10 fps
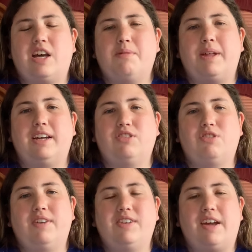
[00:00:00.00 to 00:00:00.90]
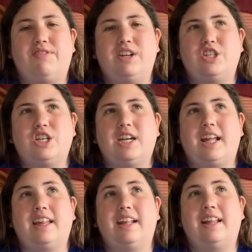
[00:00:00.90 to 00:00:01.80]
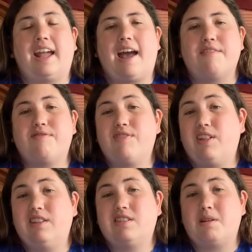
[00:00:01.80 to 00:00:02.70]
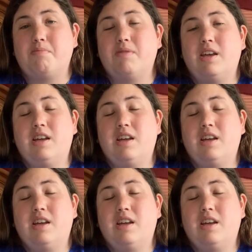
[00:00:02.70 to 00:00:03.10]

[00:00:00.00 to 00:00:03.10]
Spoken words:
Like give a definition, and then they have fill in